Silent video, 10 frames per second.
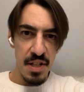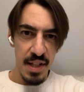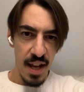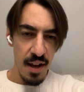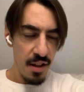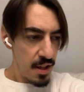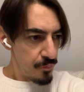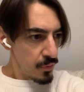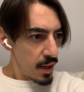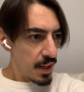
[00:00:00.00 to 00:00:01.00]

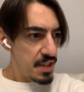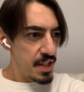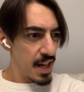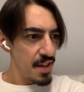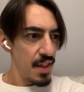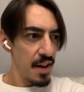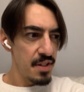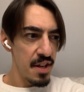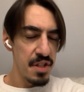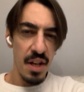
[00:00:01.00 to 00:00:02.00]
get that
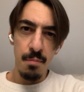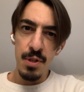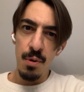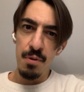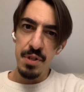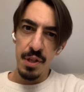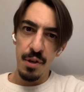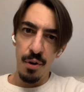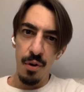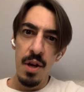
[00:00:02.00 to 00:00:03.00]
testing resource
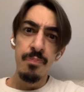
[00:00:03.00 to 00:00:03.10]
secure,